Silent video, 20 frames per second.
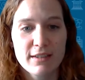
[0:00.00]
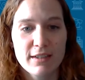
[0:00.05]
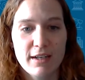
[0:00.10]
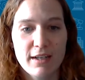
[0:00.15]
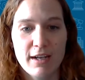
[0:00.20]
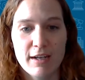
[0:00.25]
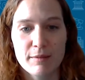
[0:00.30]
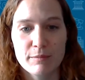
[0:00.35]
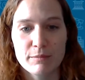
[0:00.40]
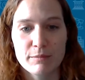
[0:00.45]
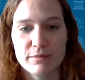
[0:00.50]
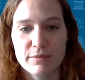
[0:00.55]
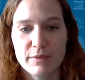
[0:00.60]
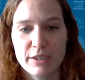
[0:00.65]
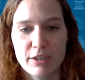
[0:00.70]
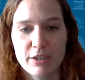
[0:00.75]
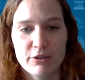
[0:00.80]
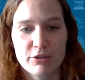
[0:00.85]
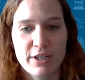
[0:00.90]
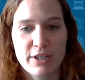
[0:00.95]
kind
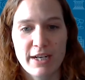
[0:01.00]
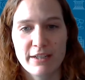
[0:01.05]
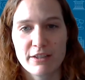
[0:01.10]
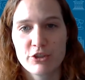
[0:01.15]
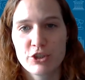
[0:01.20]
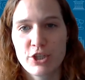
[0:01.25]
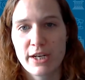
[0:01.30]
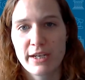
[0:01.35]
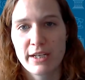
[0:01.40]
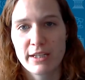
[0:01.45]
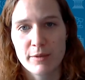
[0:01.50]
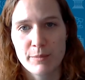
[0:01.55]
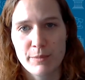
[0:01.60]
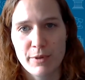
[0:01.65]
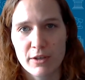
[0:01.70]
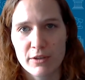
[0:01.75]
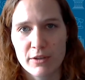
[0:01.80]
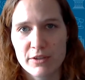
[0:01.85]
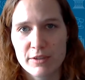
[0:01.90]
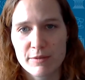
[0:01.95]
of checking the
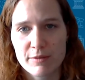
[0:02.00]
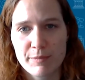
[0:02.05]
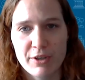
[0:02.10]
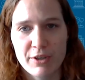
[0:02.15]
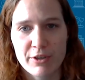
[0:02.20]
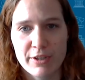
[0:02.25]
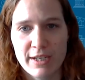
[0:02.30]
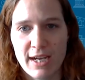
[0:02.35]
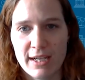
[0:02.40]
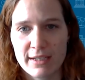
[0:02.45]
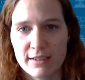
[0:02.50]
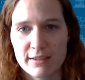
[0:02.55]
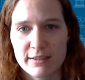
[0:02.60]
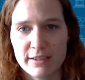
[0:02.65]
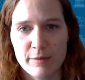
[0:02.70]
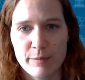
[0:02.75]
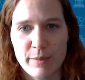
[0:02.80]
parts periodically,